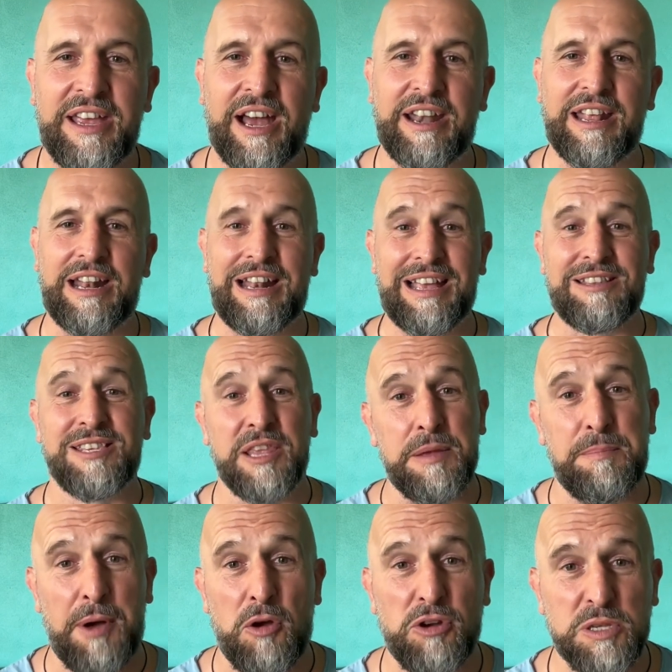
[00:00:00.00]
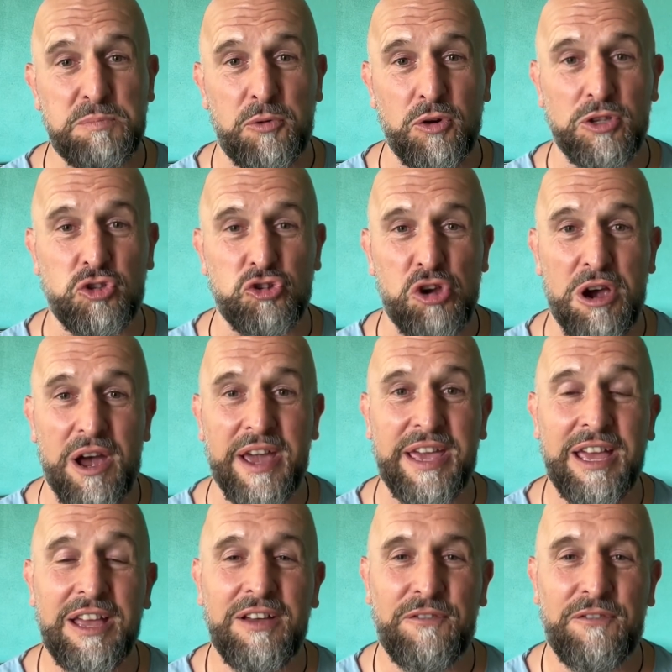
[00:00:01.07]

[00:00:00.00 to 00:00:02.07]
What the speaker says: and it led to the bonus point try